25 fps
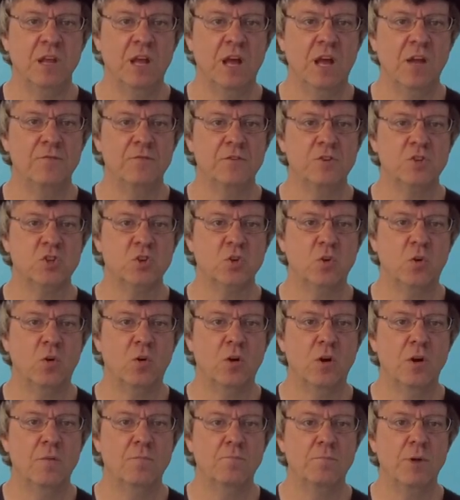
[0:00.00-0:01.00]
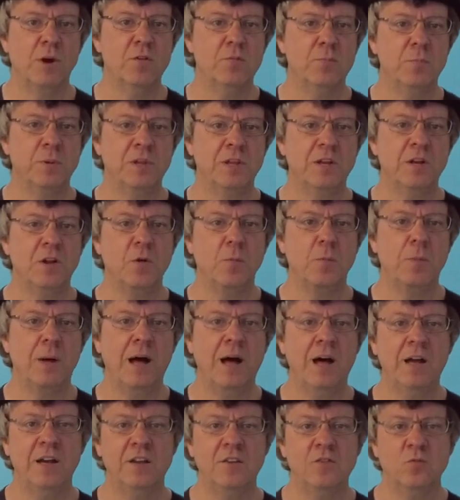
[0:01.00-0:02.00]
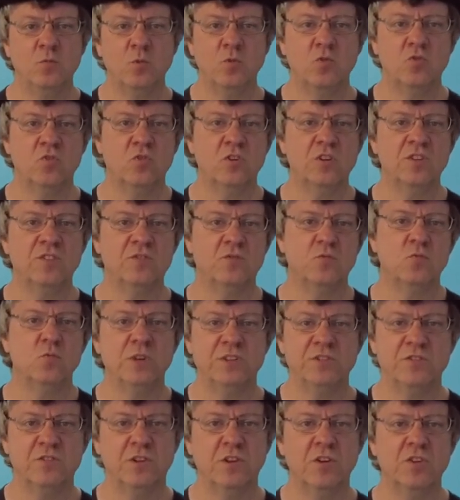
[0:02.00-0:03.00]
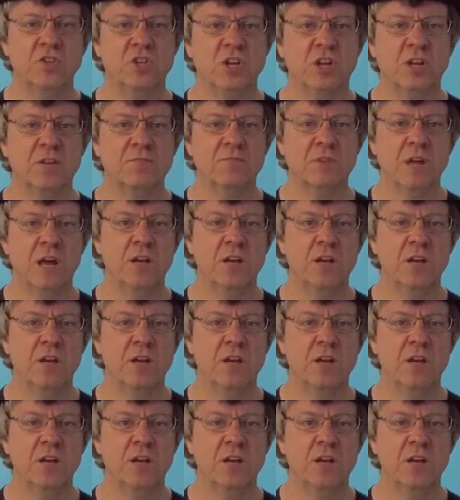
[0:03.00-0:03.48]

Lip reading: And for sure, both political parties will twist logic